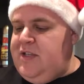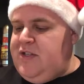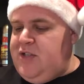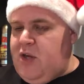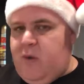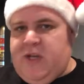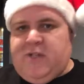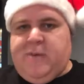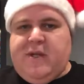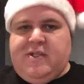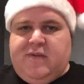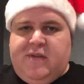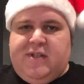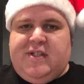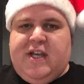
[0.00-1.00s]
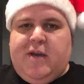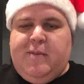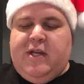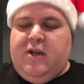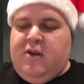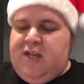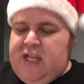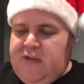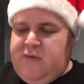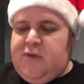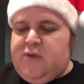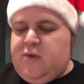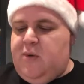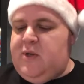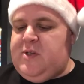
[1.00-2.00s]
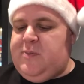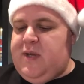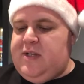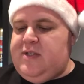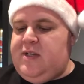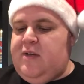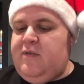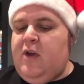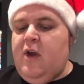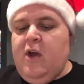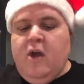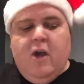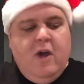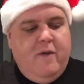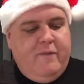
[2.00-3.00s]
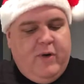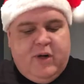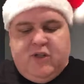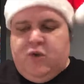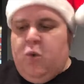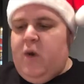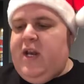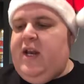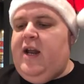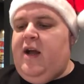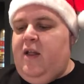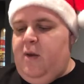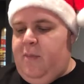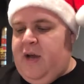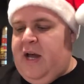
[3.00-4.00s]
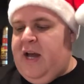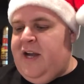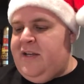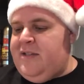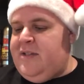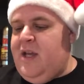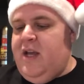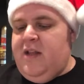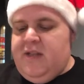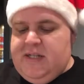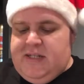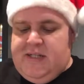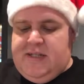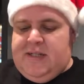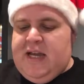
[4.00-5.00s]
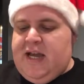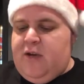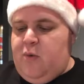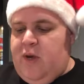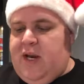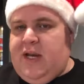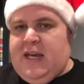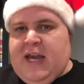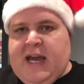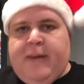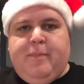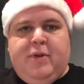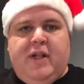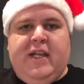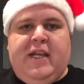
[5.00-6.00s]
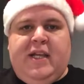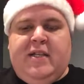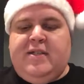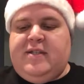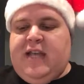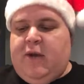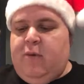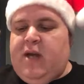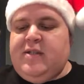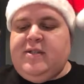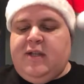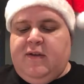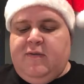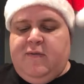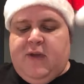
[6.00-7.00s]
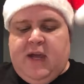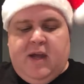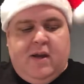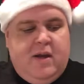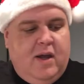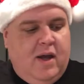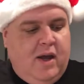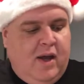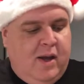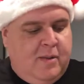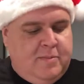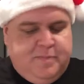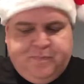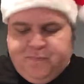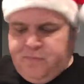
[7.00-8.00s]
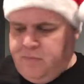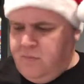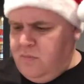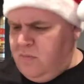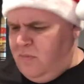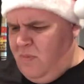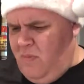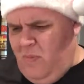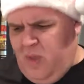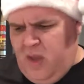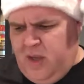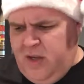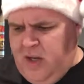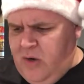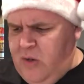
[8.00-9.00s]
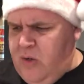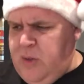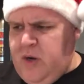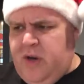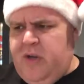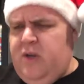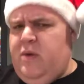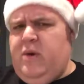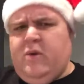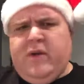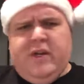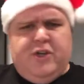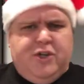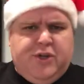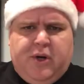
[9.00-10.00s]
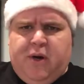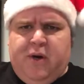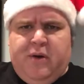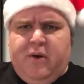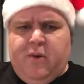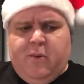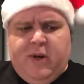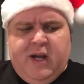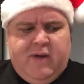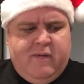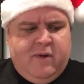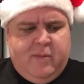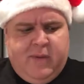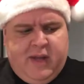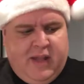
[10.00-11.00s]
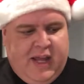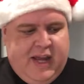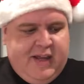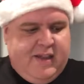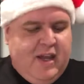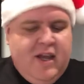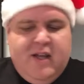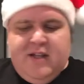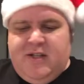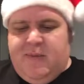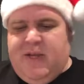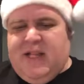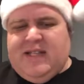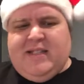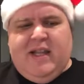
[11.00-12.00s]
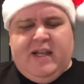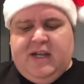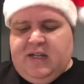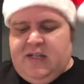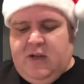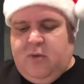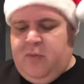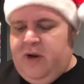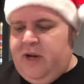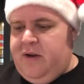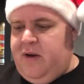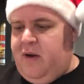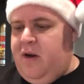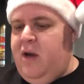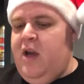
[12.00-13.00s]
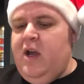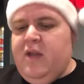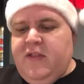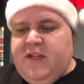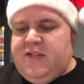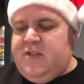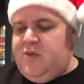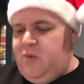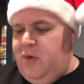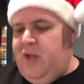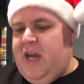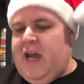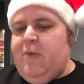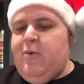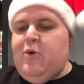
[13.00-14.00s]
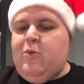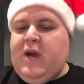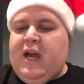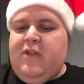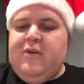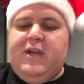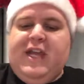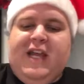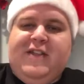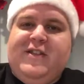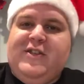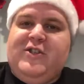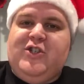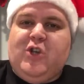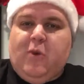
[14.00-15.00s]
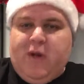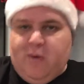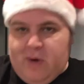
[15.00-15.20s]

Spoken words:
it's so expensive this time of year. Gifts are so expensive. For a $20 box, this is not going to not please a wrestling fan. You know, you could argue you don't get a shirt or whatever, but like, to me, that's not like a deal breaker. This is really, I would rather get this Joey